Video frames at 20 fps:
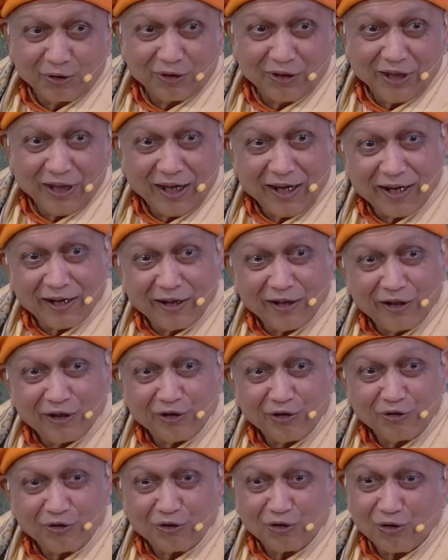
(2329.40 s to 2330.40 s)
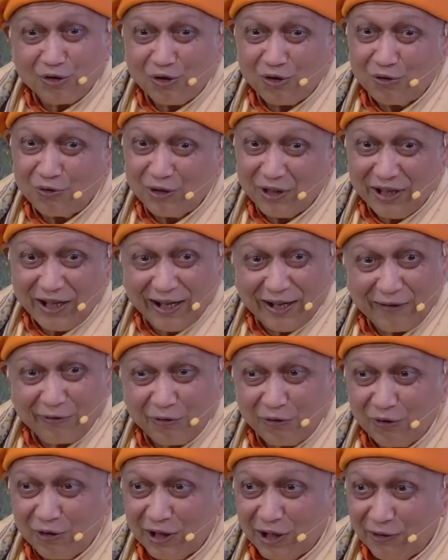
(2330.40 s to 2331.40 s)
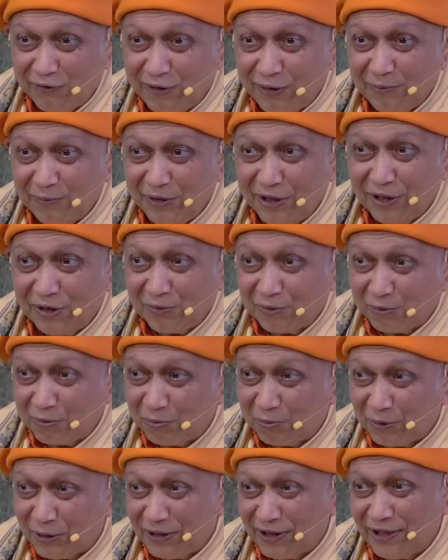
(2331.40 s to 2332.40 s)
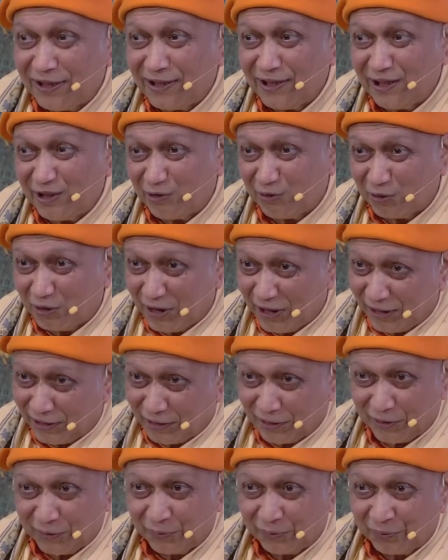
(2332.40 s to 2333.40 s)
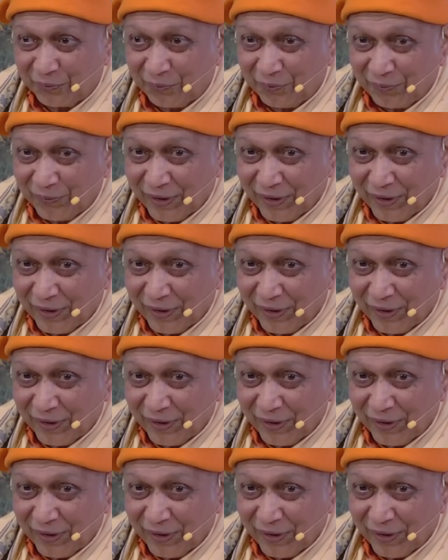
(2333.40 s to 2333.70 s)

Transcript: So they understood, oh, we have to give up this possessiveness.